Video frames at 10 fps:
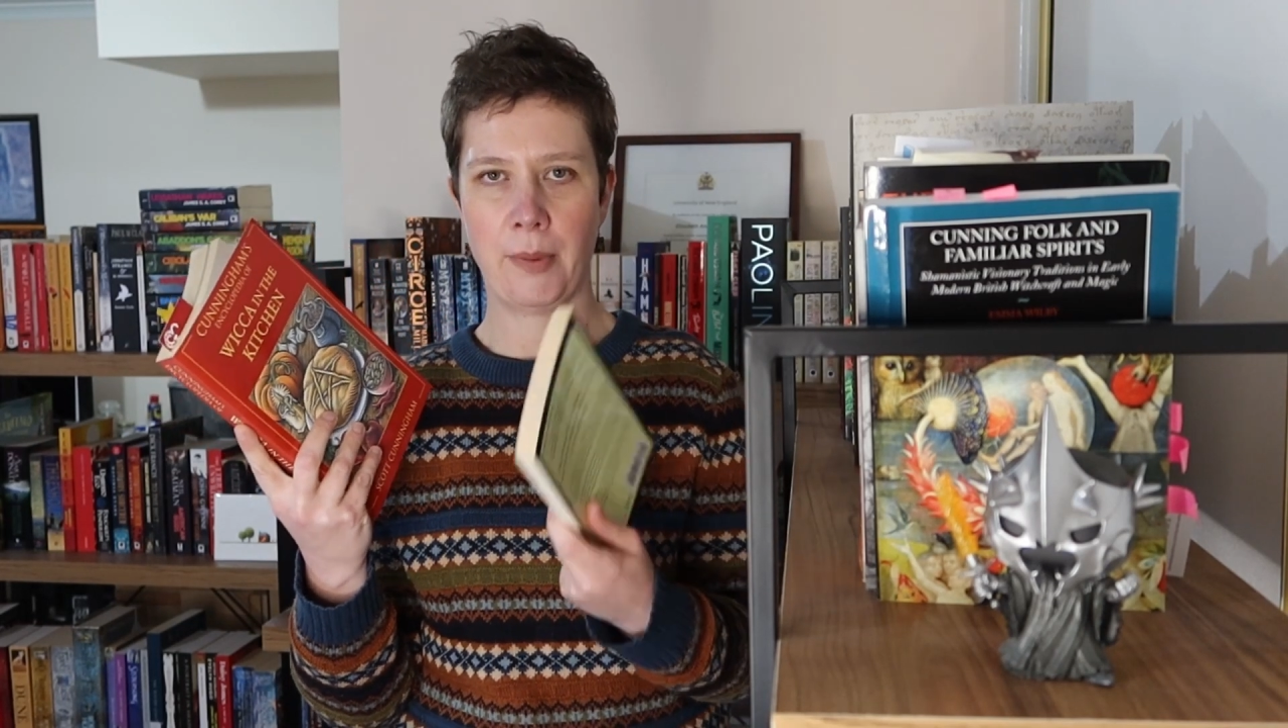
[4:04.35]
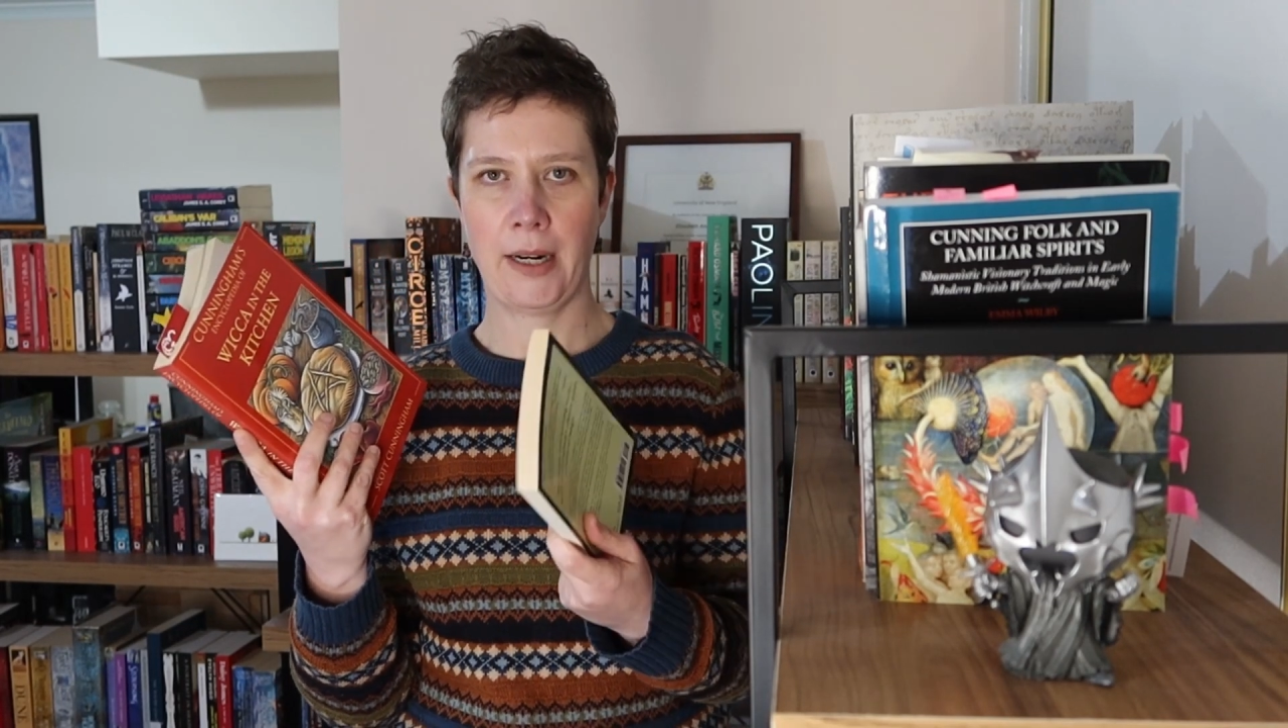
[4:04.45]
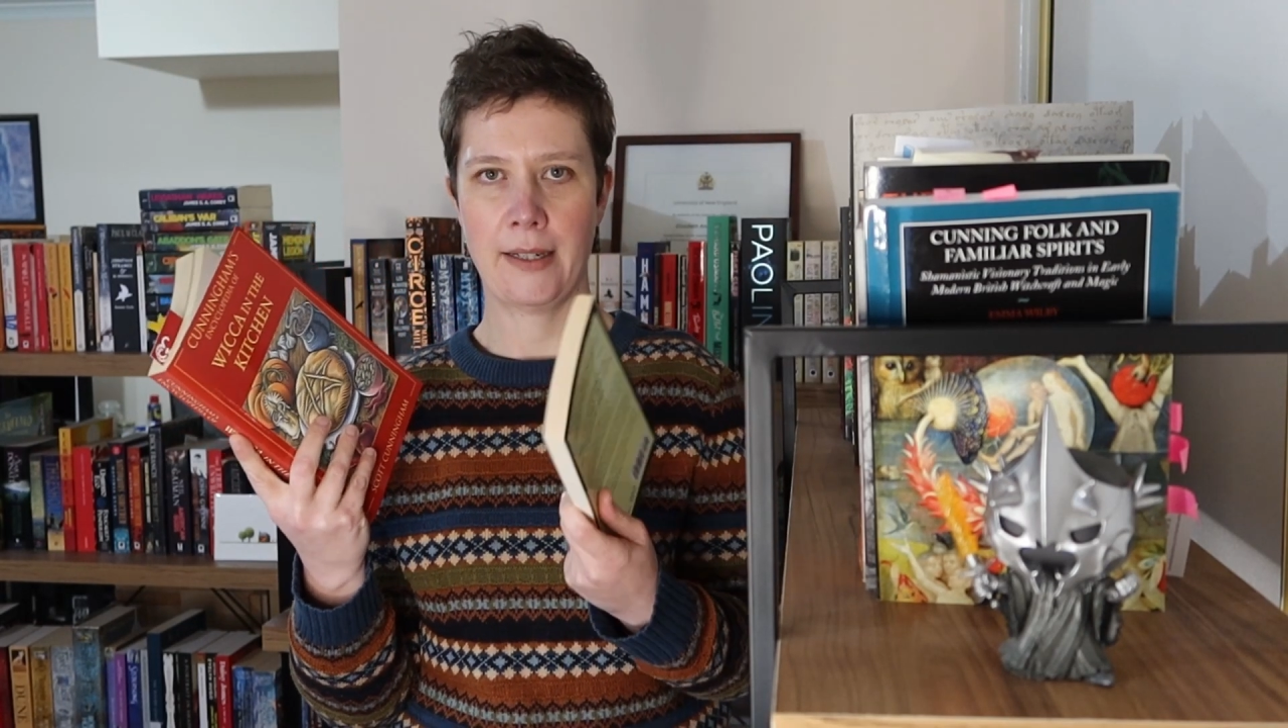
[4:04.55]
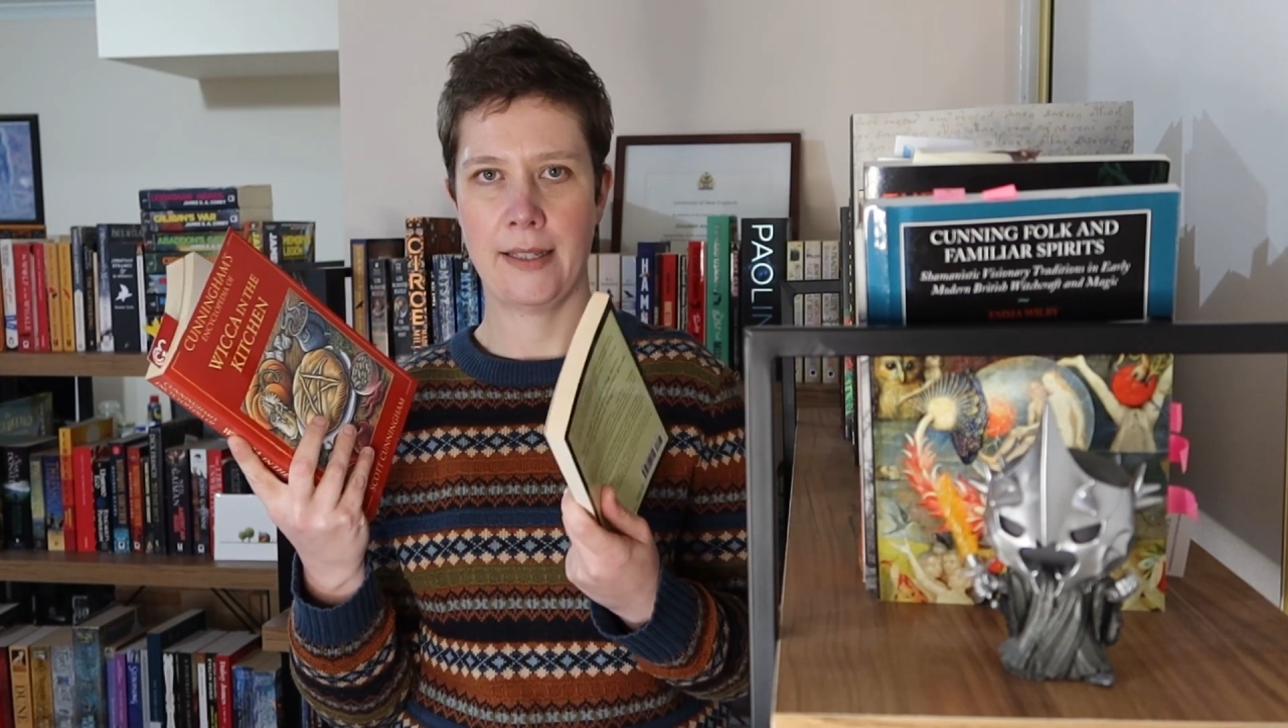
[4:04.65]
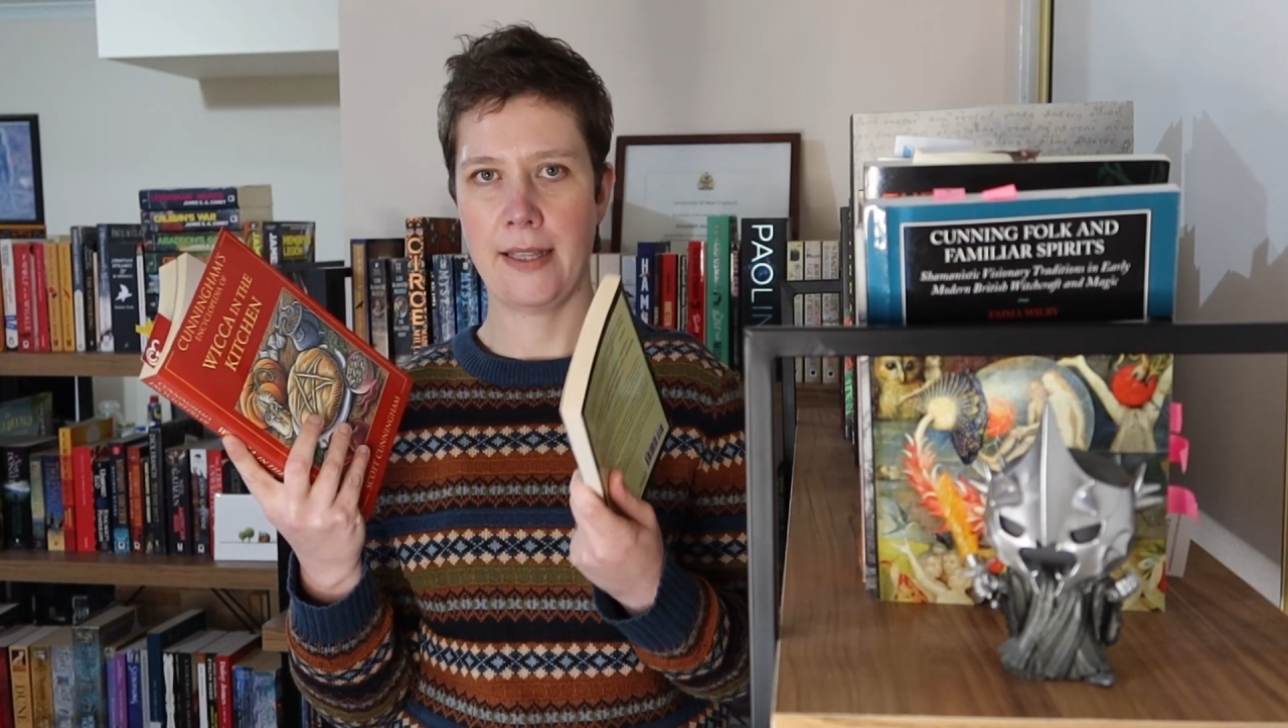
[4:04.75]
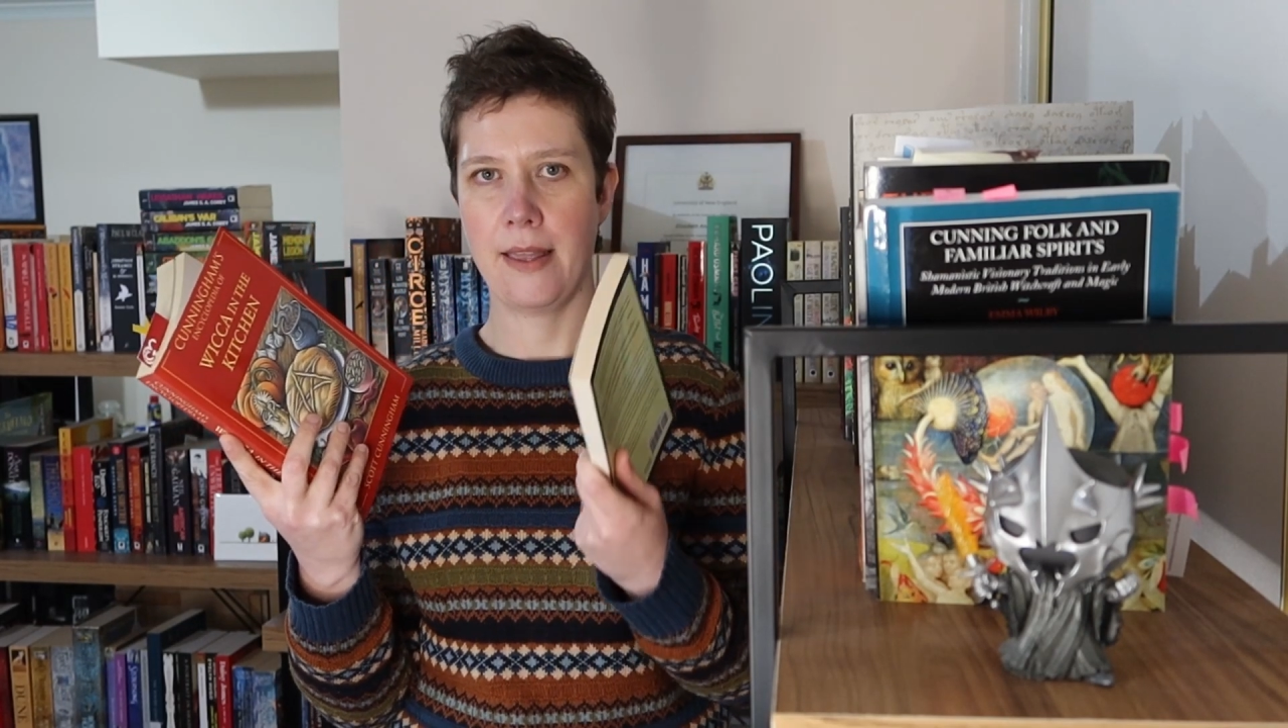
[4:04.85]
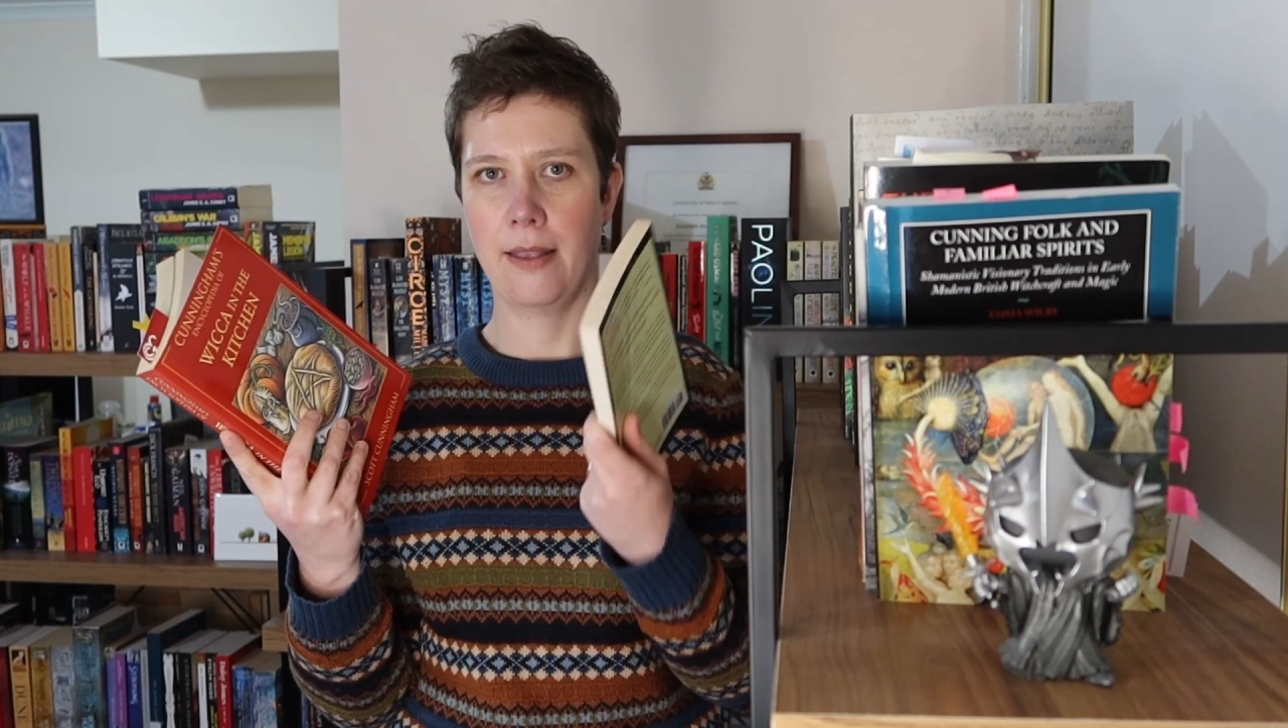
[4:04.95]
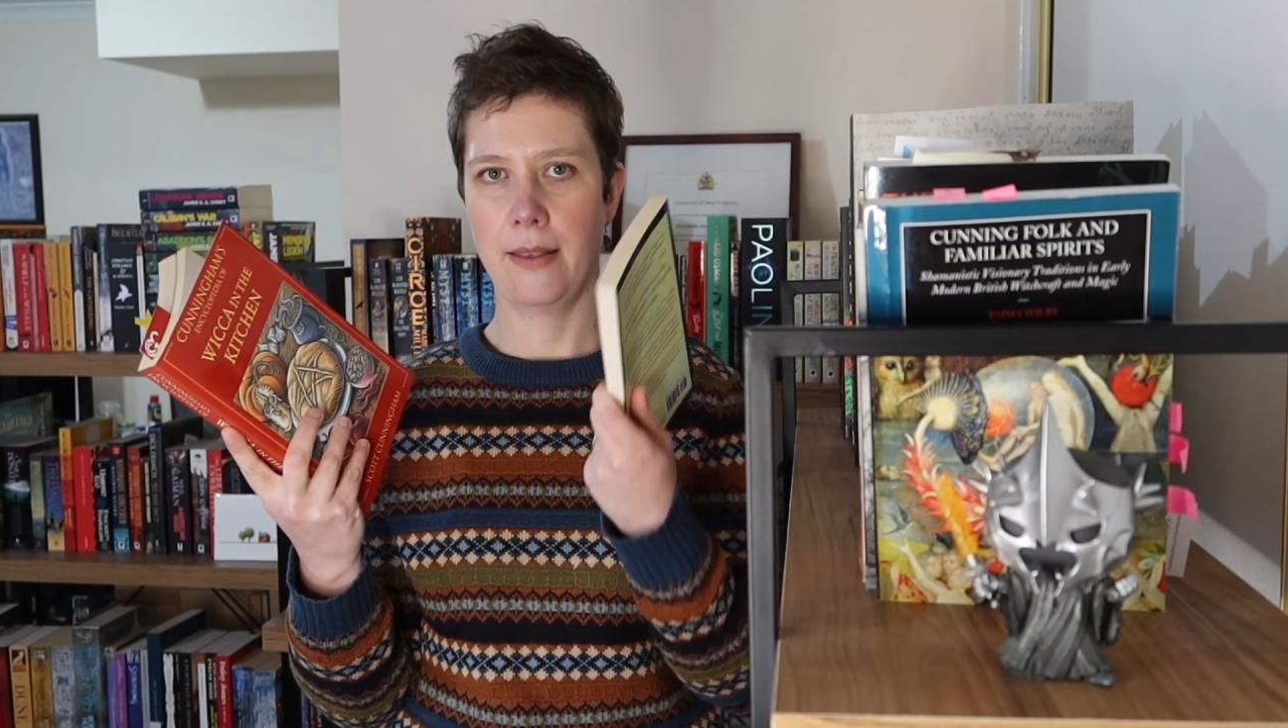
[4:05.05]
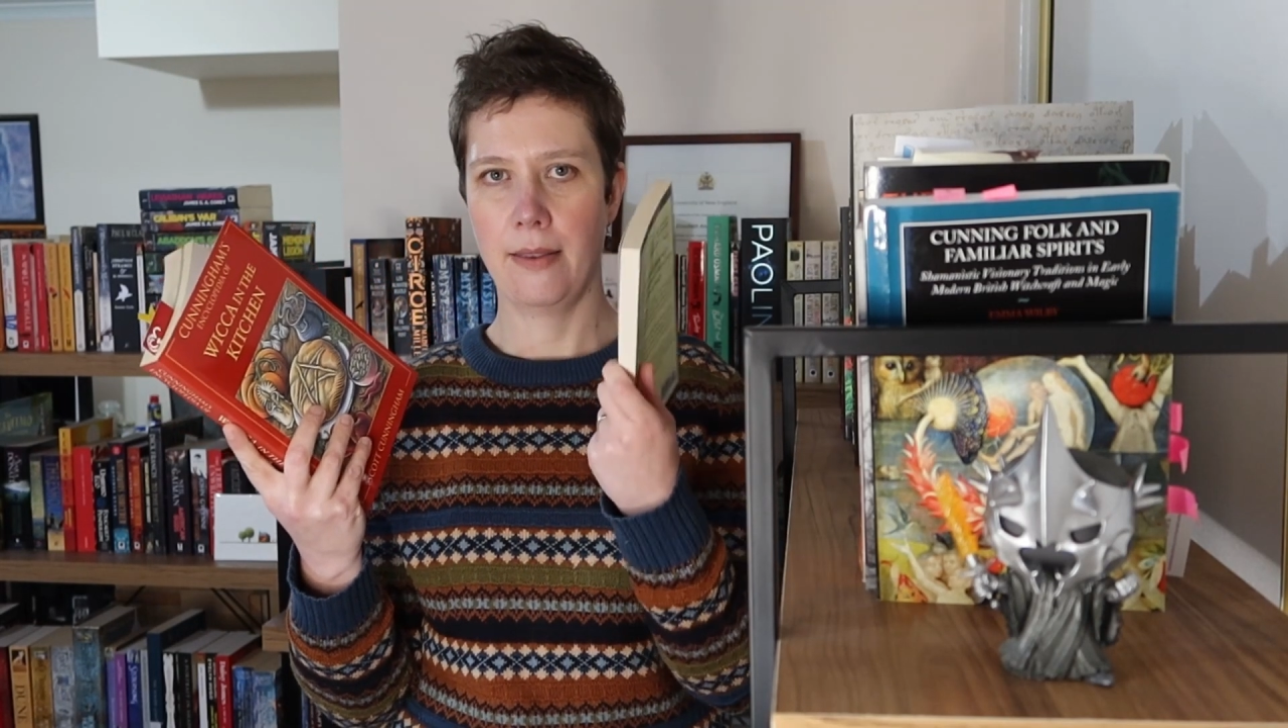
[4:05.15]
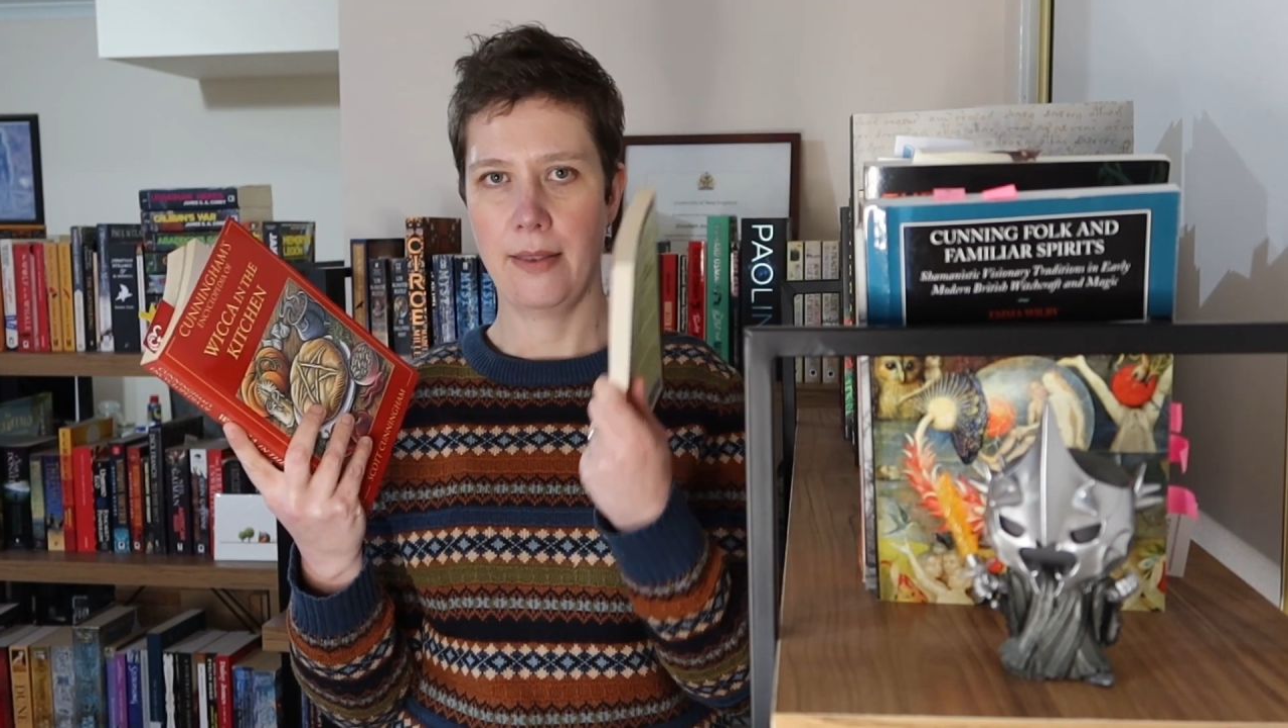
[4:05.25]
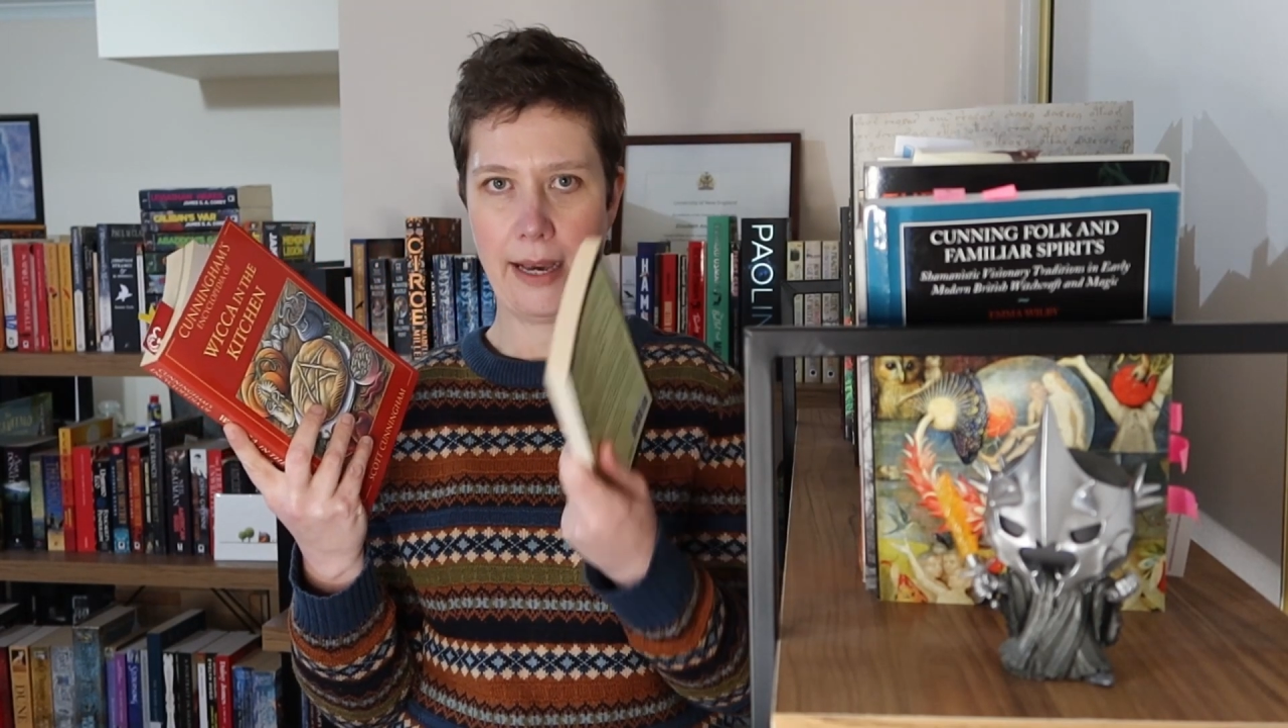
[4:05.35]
practice in